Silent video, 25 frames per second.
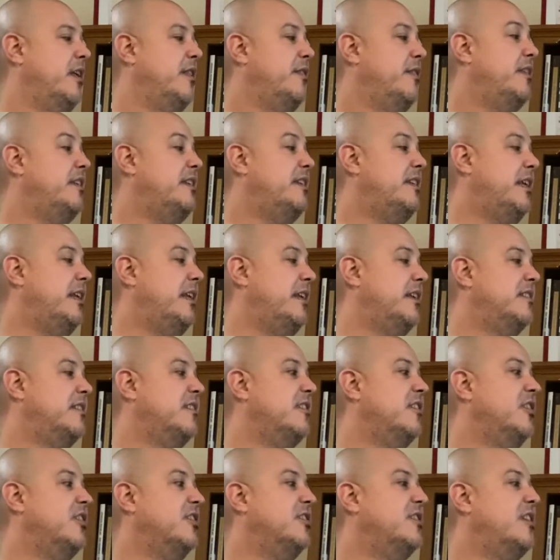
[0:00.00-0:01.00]
The dentist
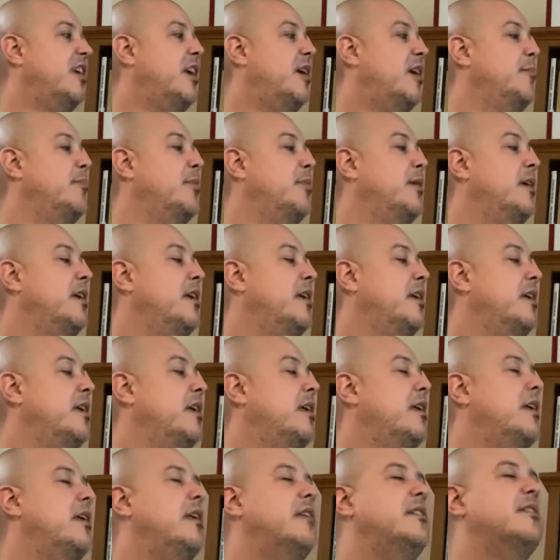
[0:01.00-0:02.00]
looked up
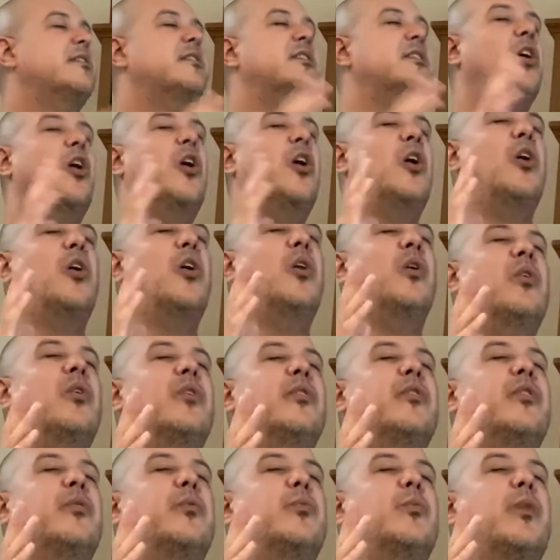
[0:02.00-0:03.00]
and saw
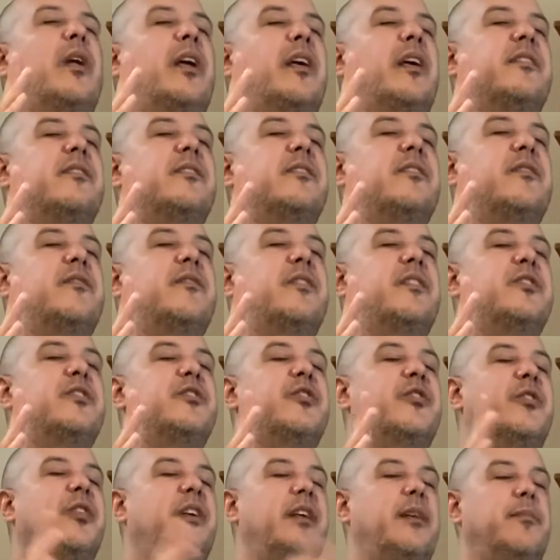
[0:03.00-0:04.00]
the rest of his
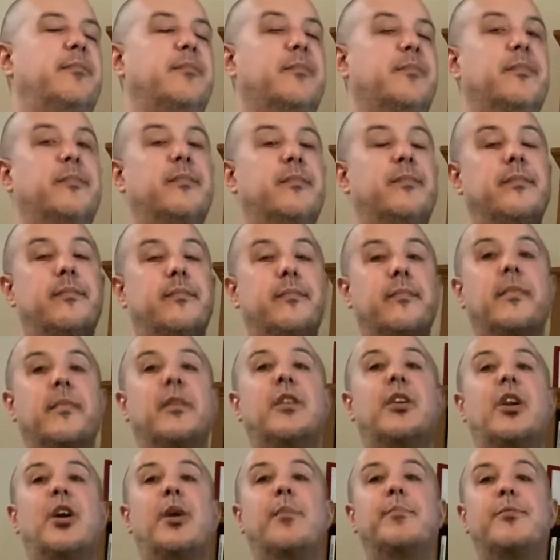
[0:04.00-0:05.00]
dream
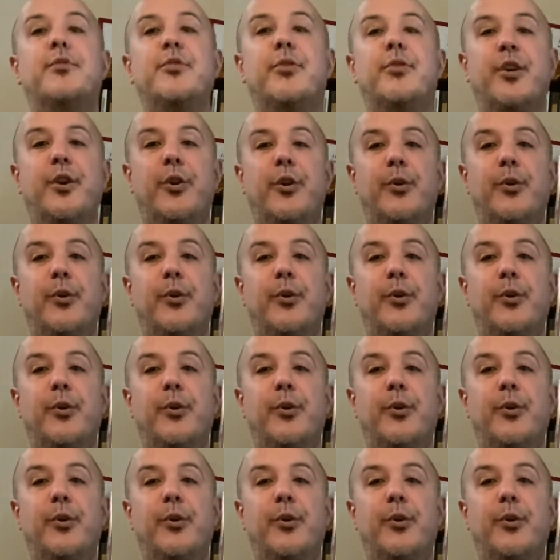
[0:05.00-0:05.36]
come true.